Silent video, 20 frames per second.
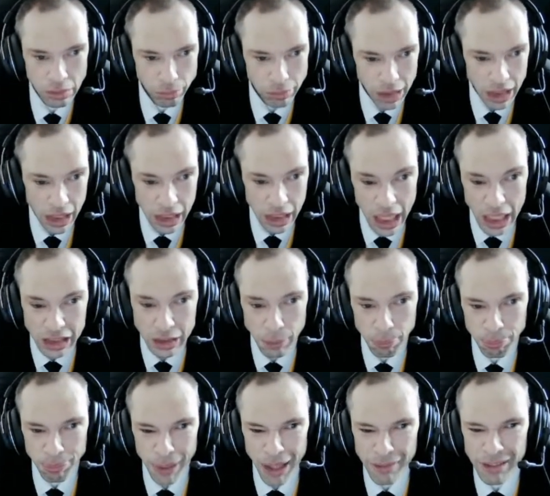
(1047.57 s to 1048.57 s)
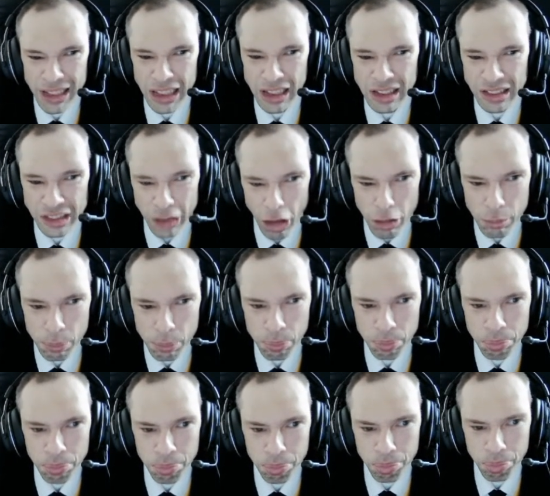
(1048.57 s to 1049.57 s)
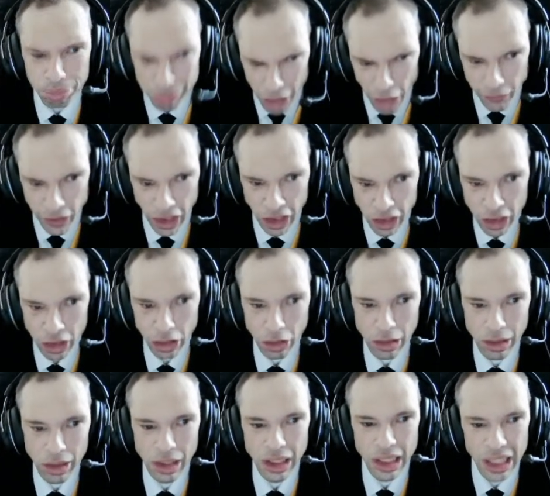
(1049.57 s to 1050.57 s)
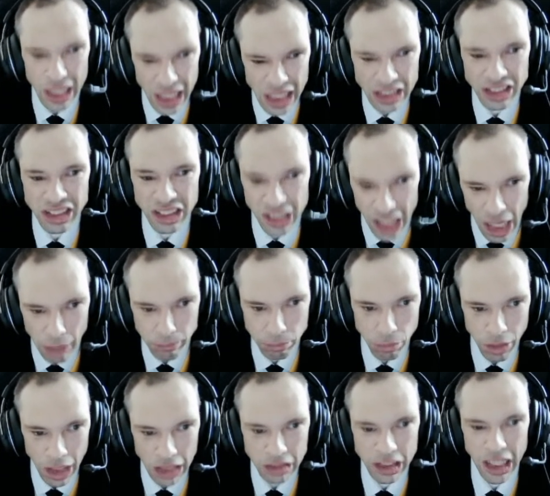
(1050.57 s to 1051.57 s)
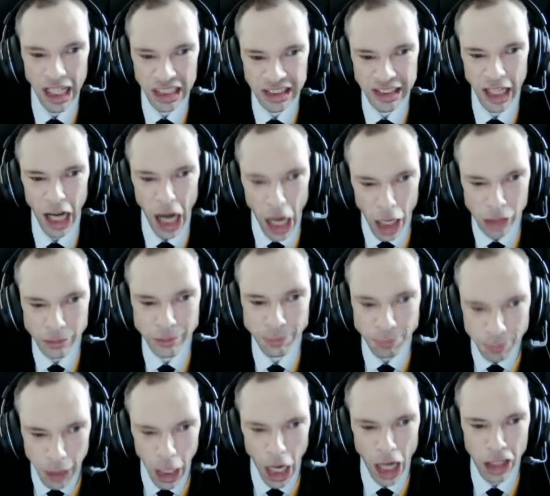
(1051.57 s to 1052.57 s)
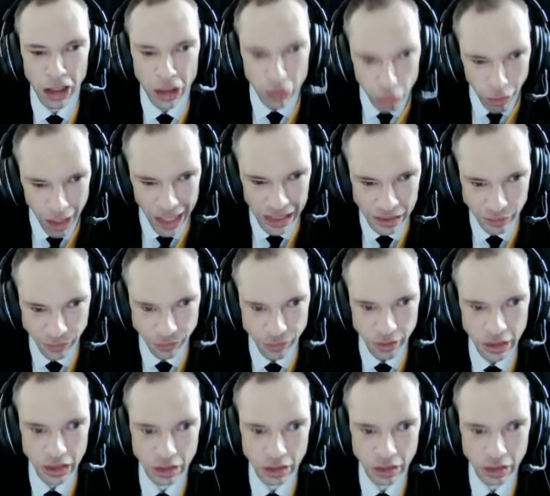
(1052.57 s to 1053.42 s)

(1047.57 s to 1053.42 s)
when he had to bury his own brother in Lemrade as an unmarked grave.